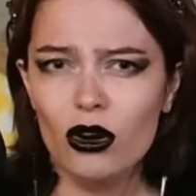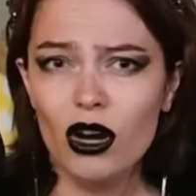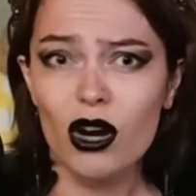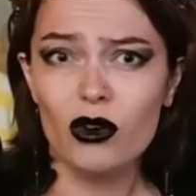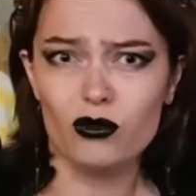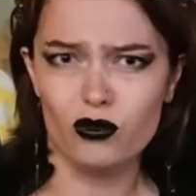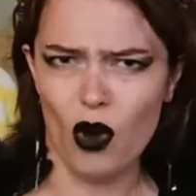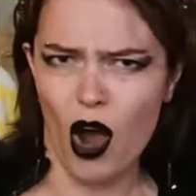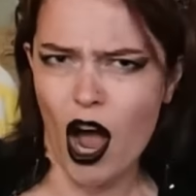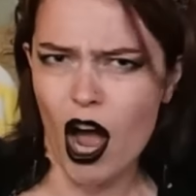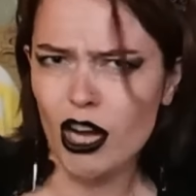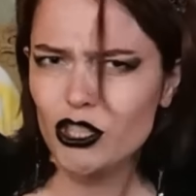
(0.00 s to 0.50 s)

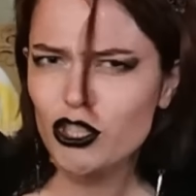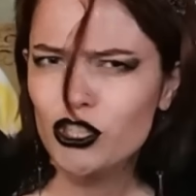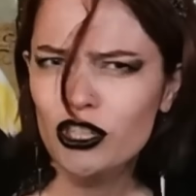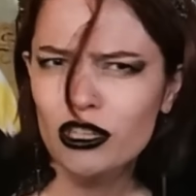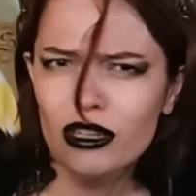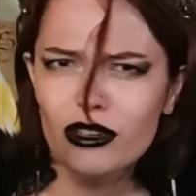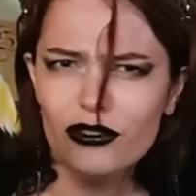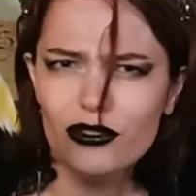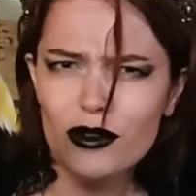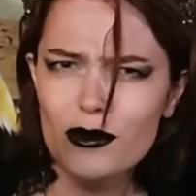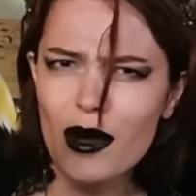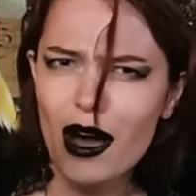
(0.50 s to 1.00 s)

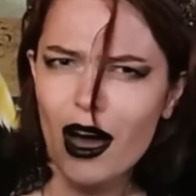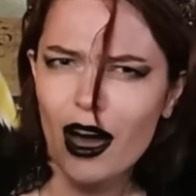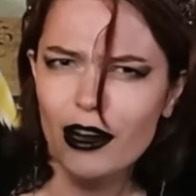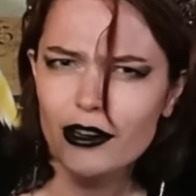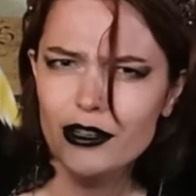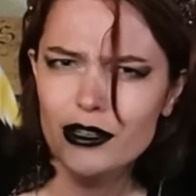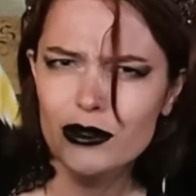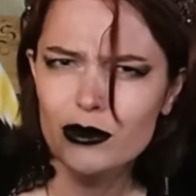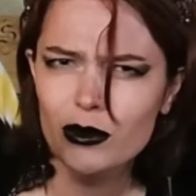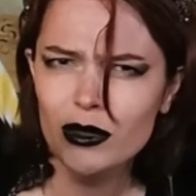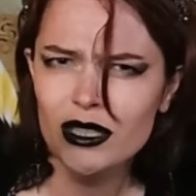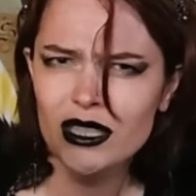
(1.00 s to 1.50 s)
Roger from
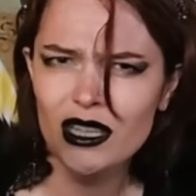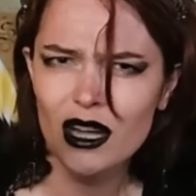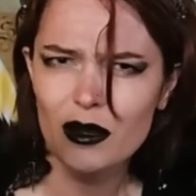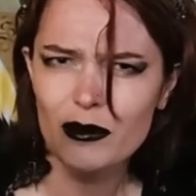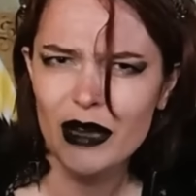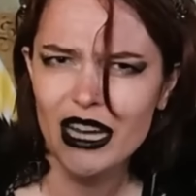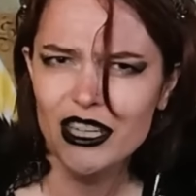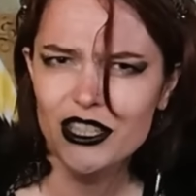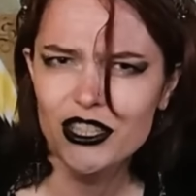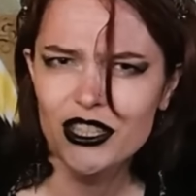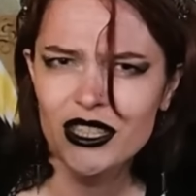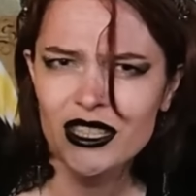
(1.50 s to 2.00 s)
101
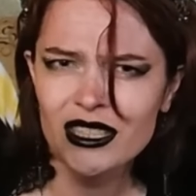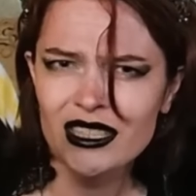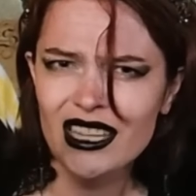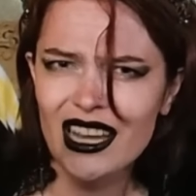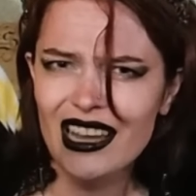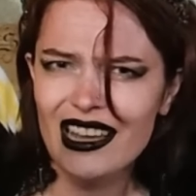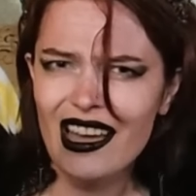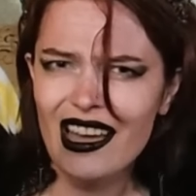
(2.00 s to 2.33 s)
Dalmatians, I